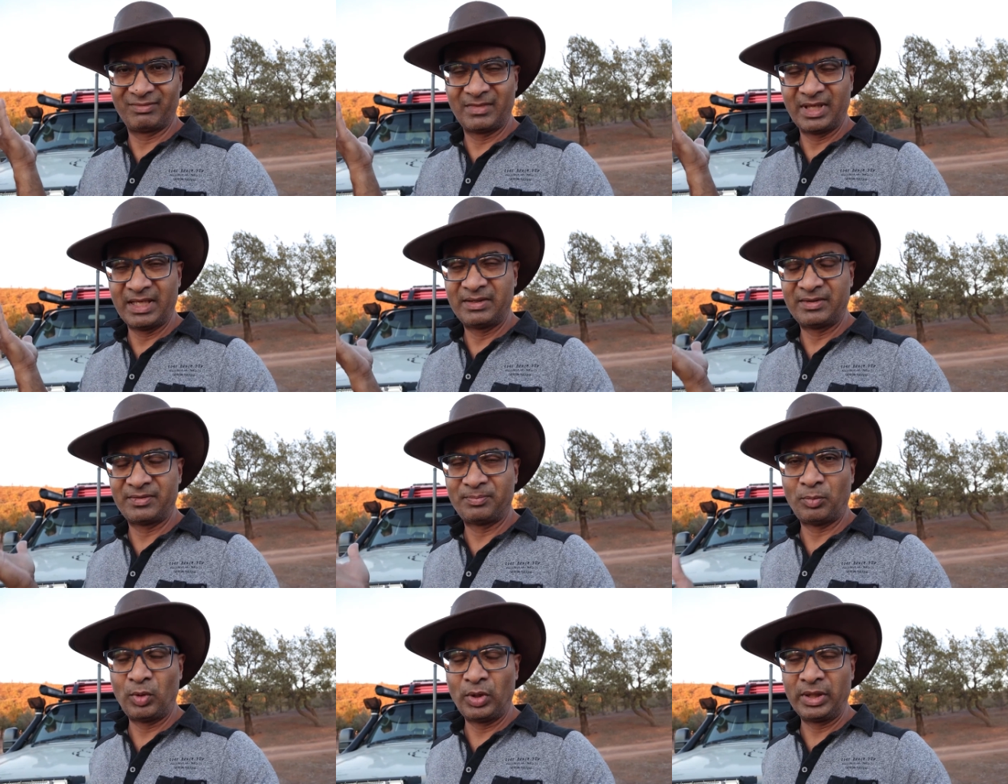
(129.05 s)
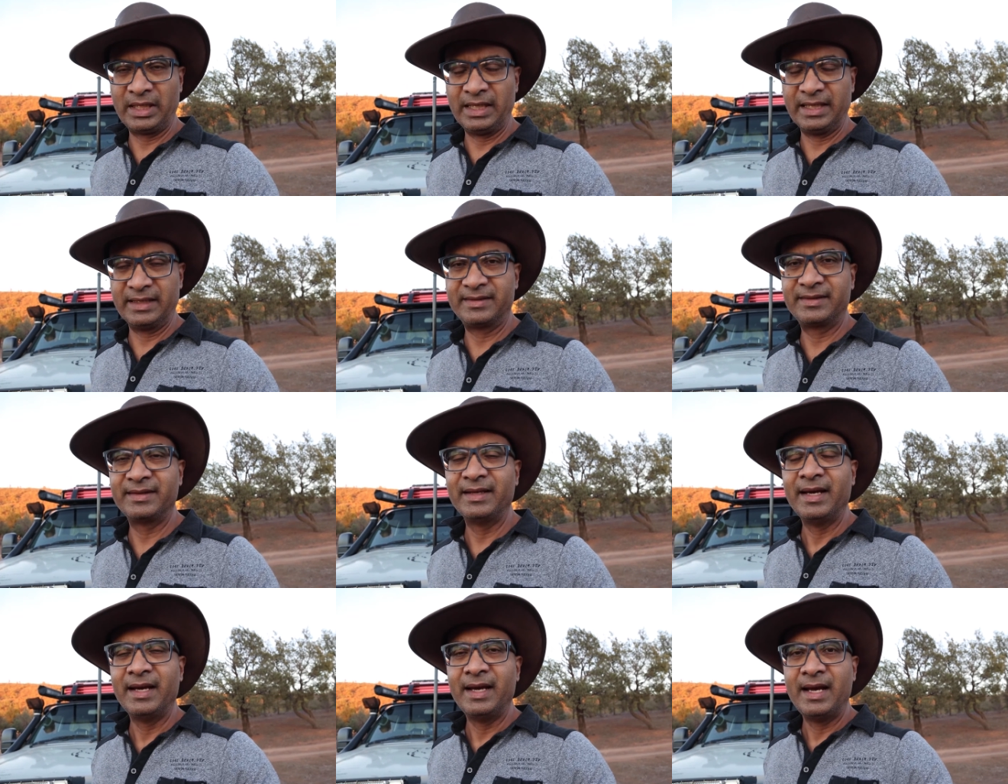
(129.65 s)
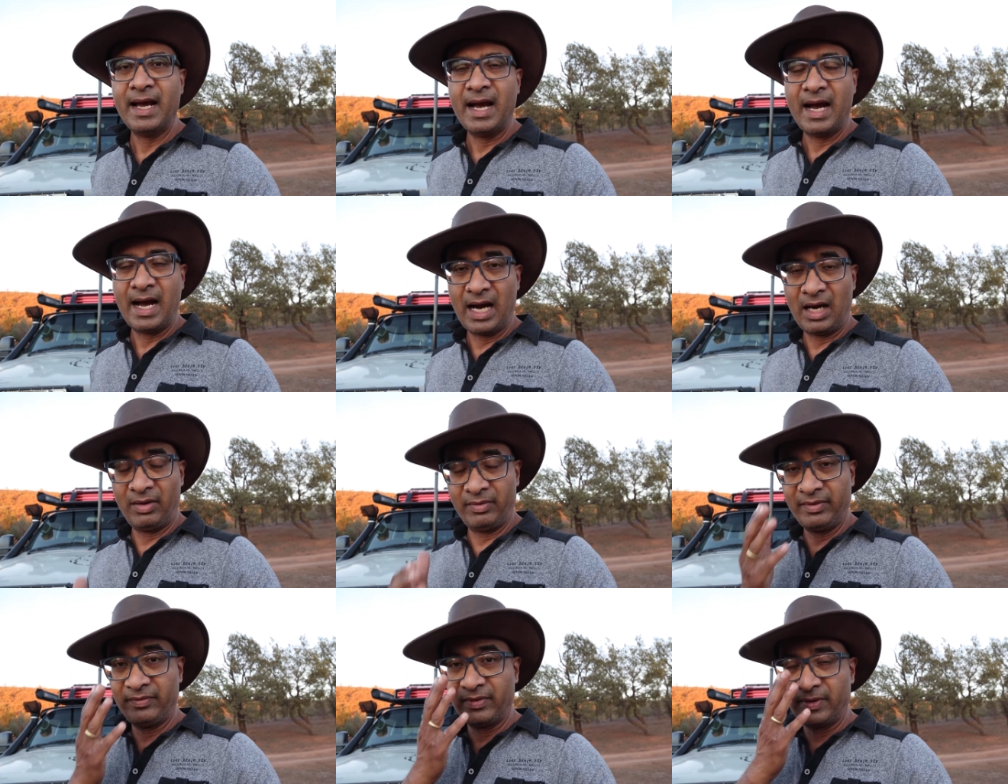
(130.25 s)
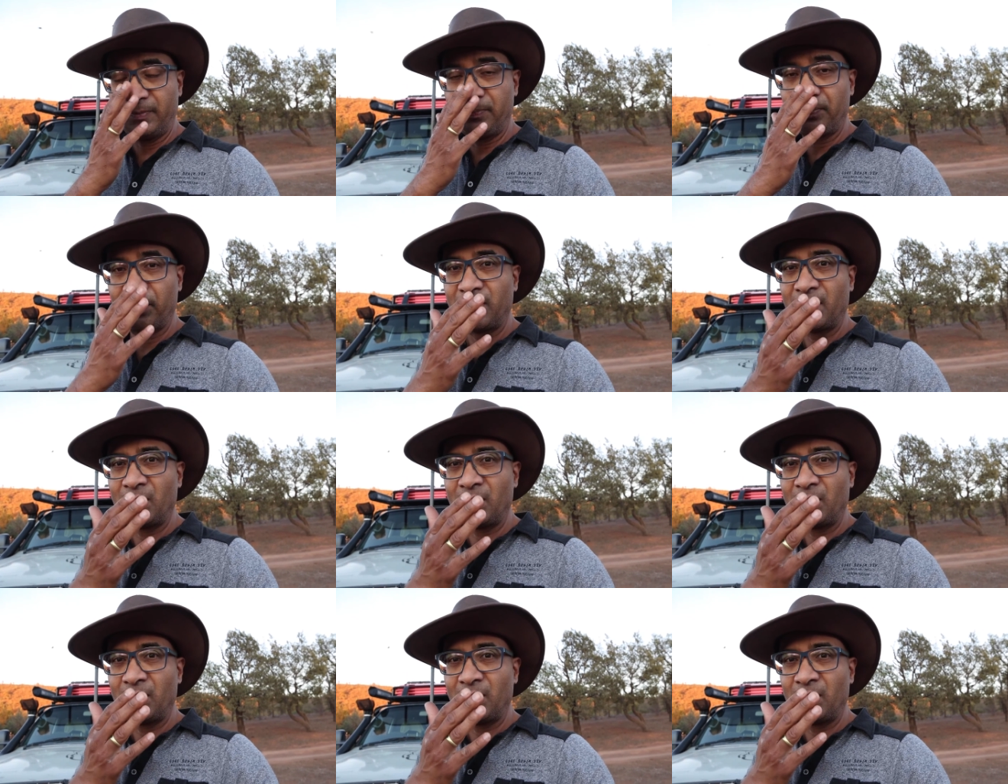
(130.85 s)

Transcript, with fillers: it's pointless however